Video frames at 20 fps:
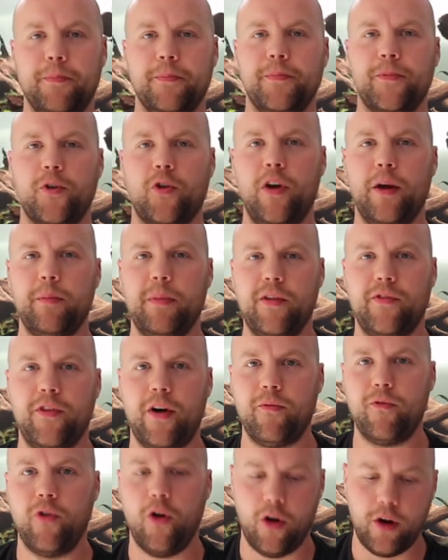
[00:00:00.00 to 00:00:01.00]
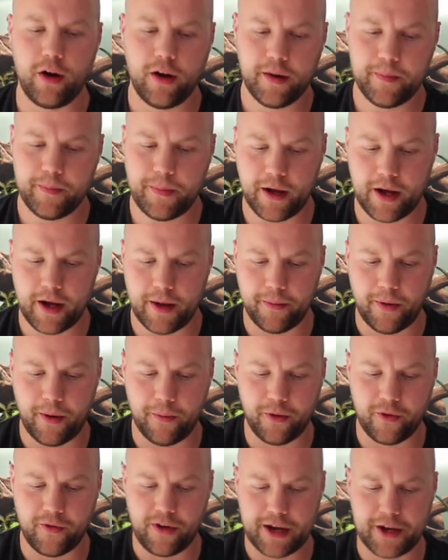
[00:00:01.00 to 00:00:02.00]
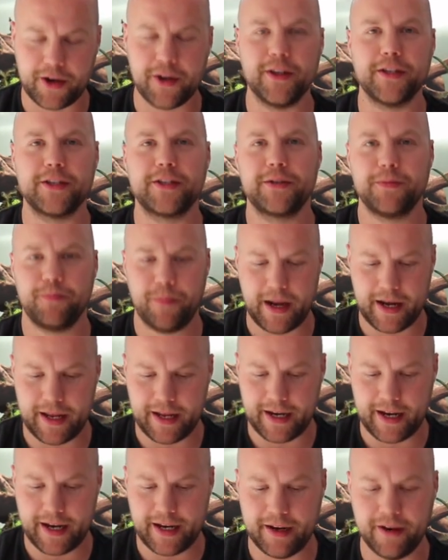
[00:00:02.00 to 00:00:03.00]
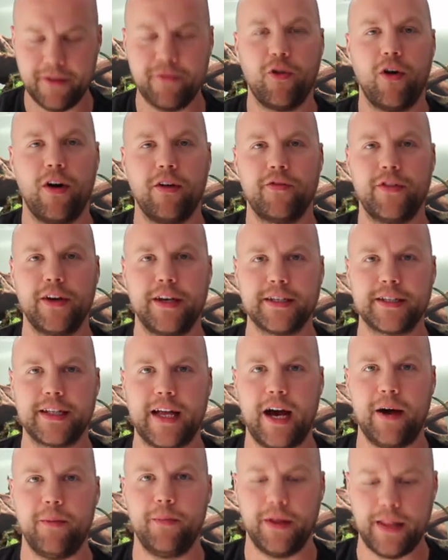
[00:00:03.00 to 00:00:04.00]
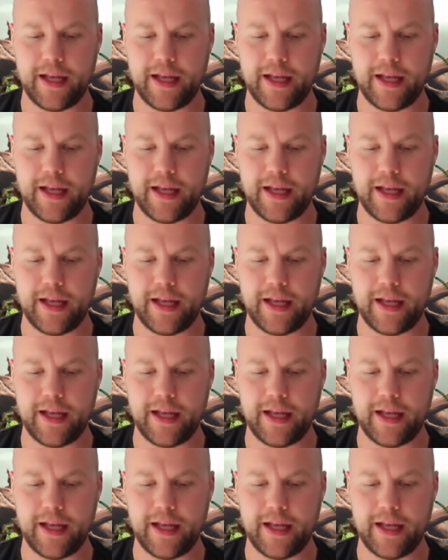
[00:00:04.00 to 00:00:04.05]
Correct me if I'm wrong, but I'm not very good at spelling and writing things down, but